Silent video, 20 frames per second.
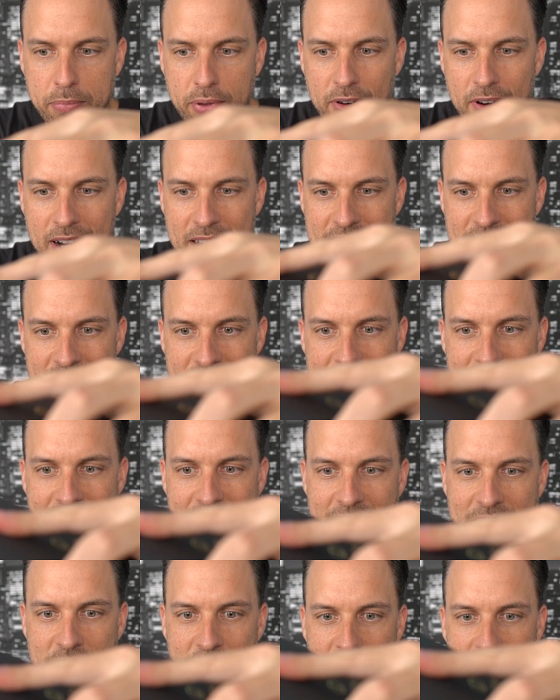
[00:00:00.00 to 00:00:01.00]

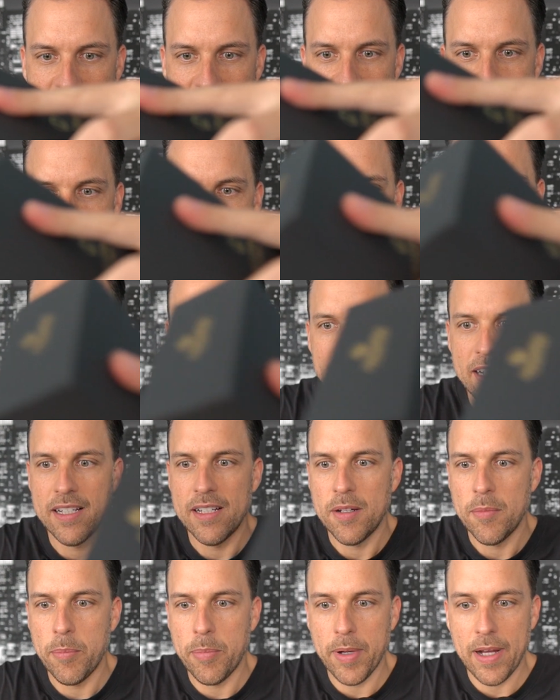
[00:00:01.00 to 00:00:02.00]
presentation guy,
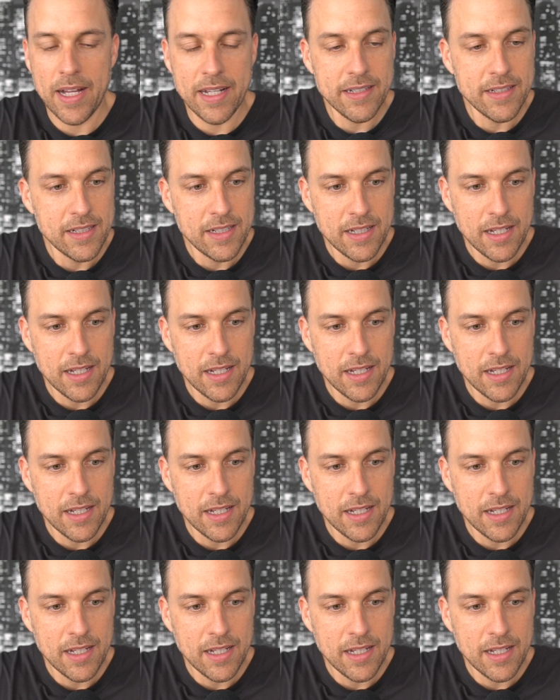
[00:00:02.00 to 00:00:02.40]
but